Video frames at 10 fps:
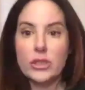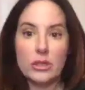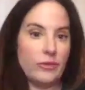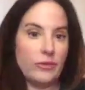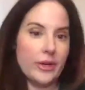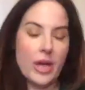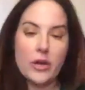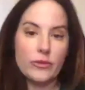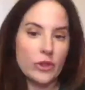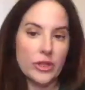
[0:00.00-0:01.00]
very
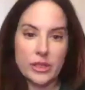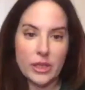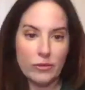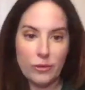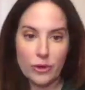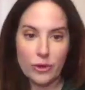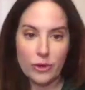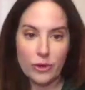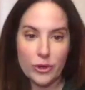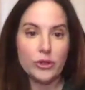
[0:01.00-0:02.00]
unrealistic for
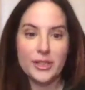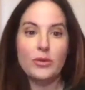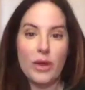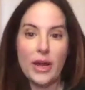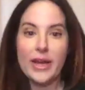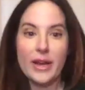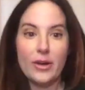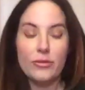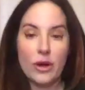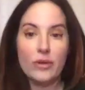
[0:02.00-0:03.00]
your traditional way
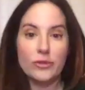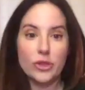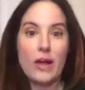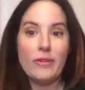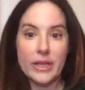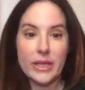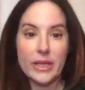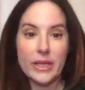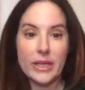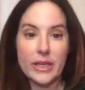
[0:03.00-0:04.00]
of
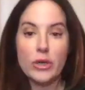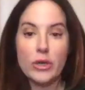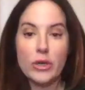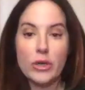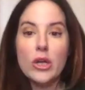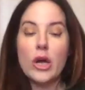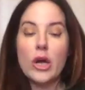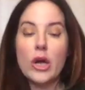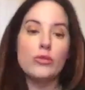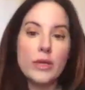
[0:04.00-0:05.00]
trafficking someone.
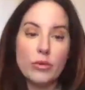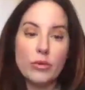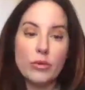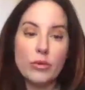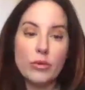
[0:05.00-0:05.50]
Grooming and